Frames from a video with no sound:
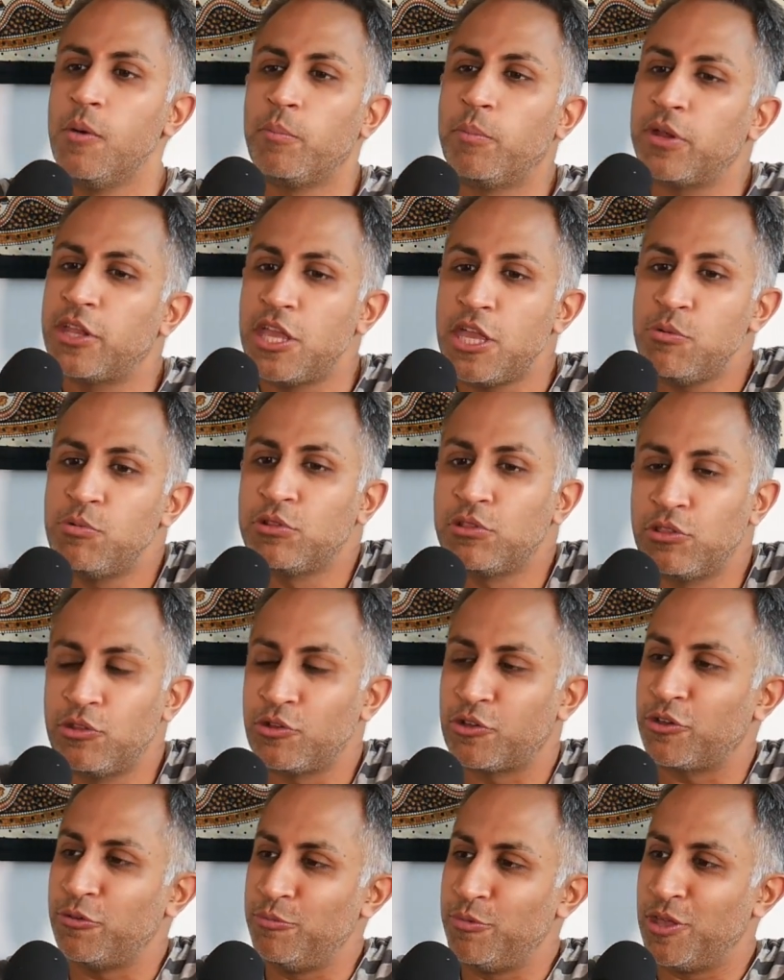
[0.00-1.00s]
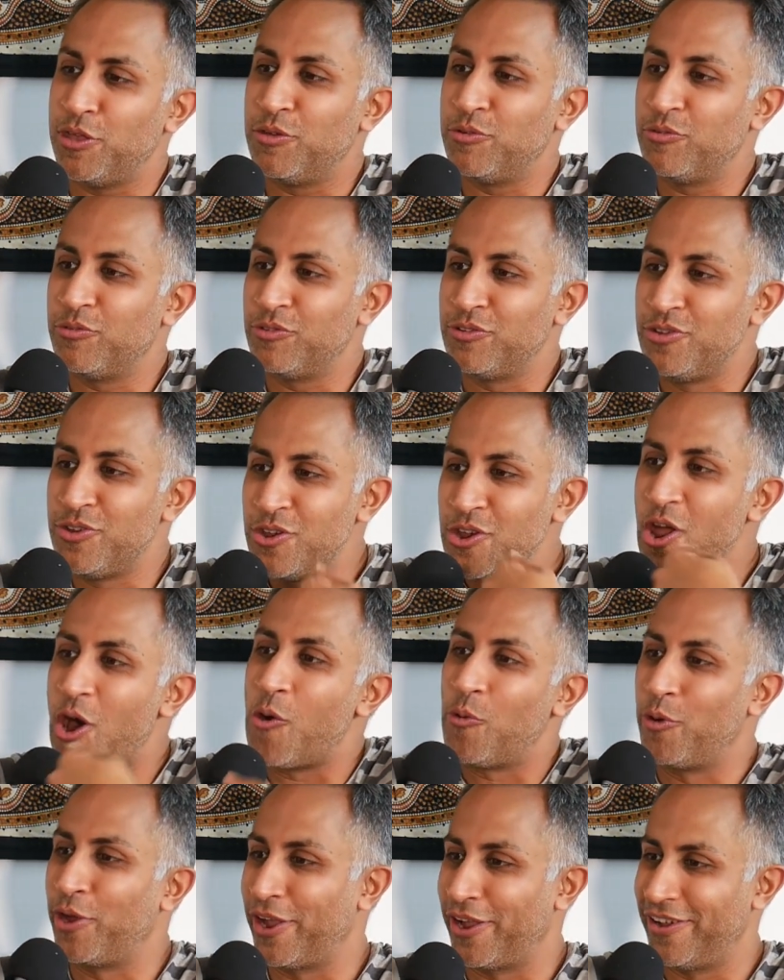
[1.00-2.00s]
But he would look at me
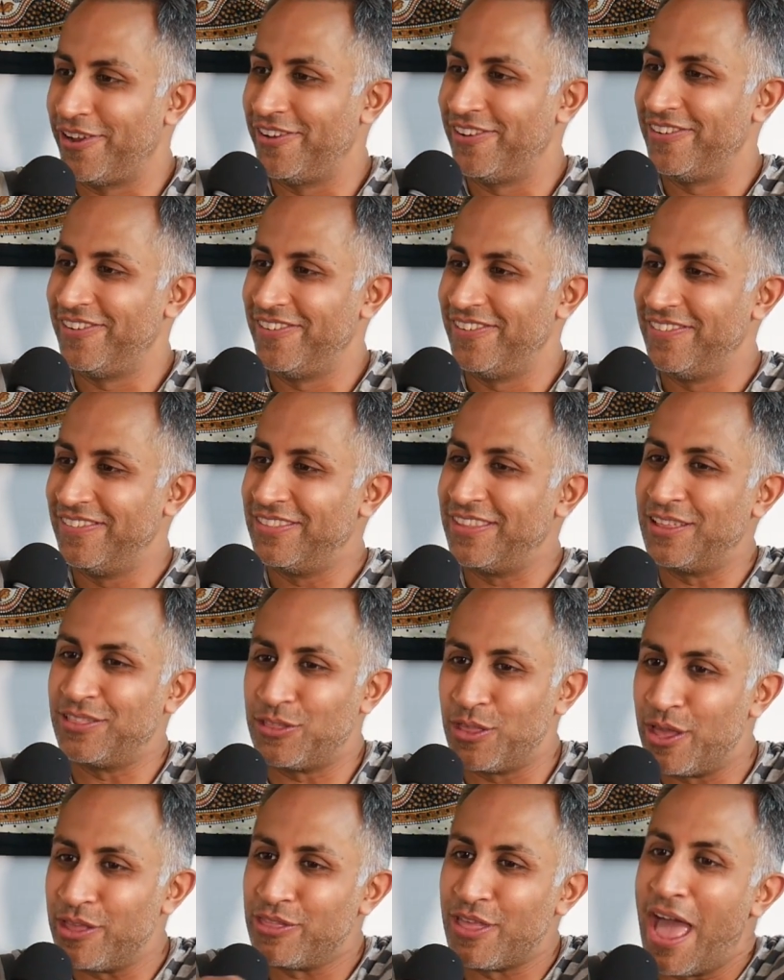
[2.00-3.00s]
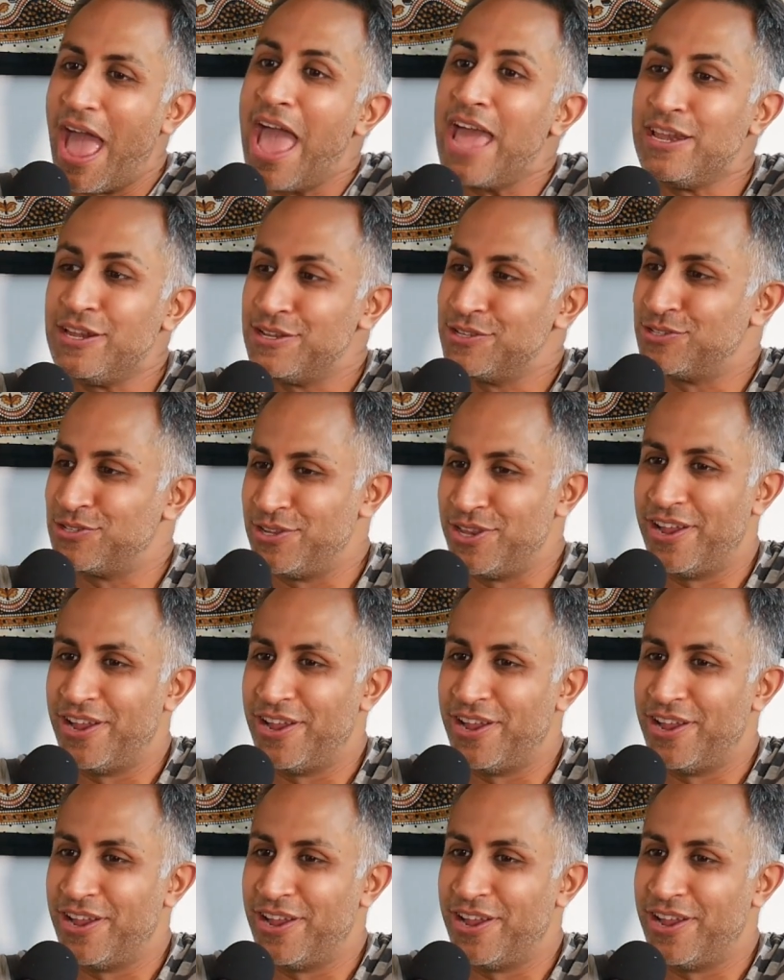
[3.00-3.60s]
knowing that the end is